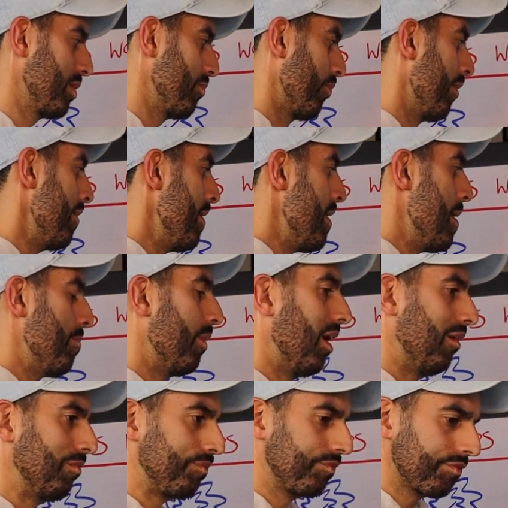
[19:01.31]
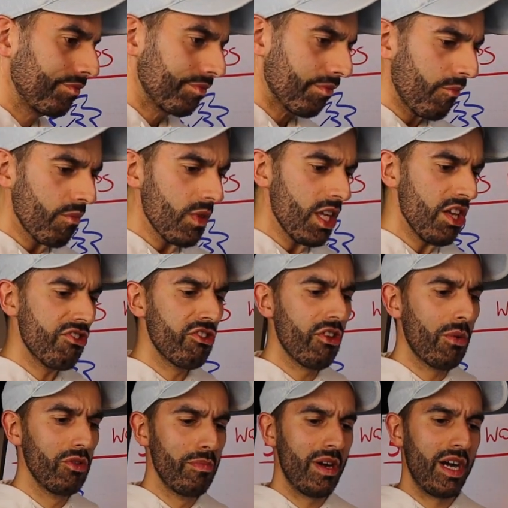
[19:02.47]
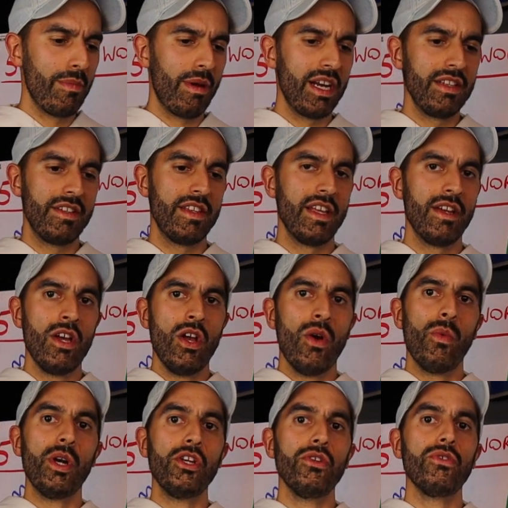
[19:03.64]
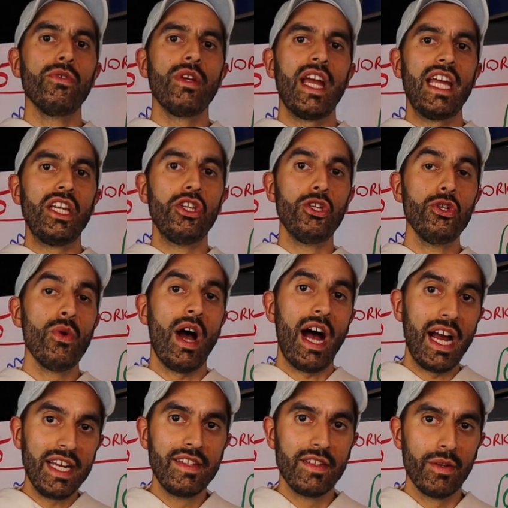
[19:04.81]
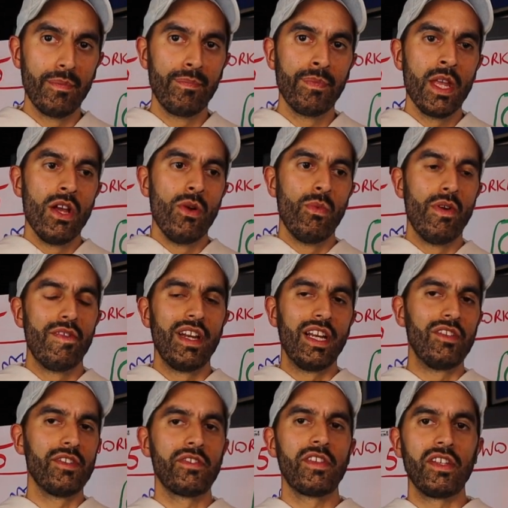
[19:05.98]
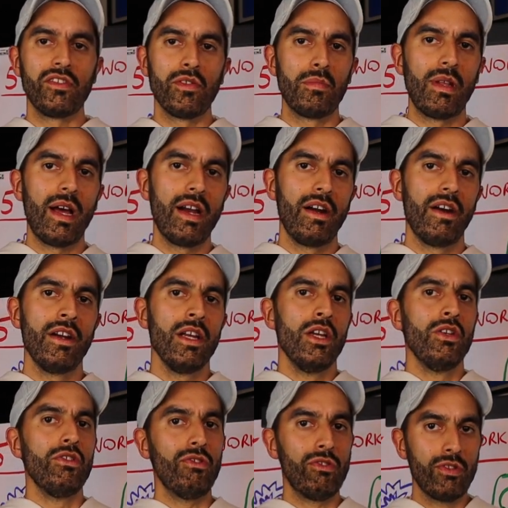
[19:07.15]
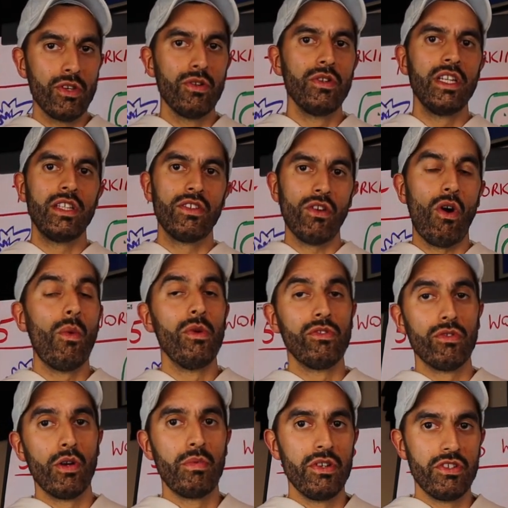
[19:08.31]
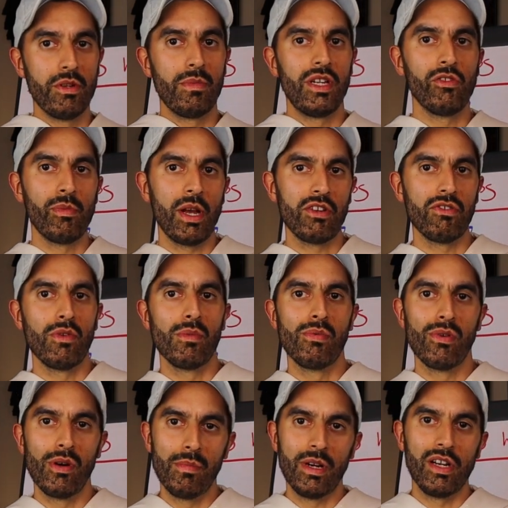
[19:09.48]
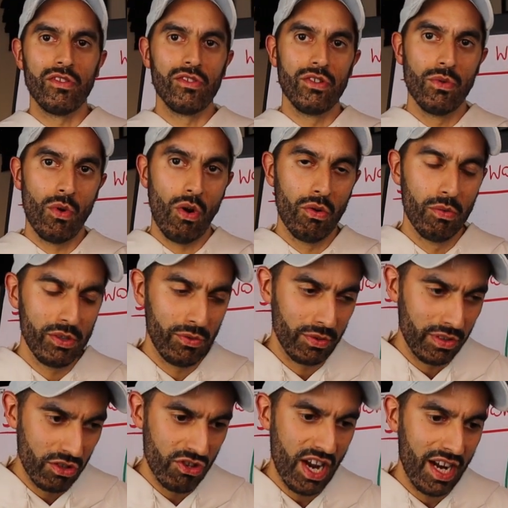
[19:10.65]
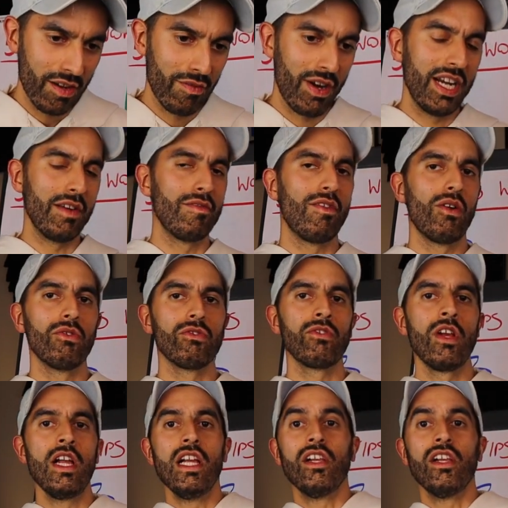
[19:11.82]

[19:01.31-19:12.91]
anymore. But just always bear in mind that when you do a new item, with an existing supplier, you still need to always do a pre-shipment inspection report because you always want to check for any faults.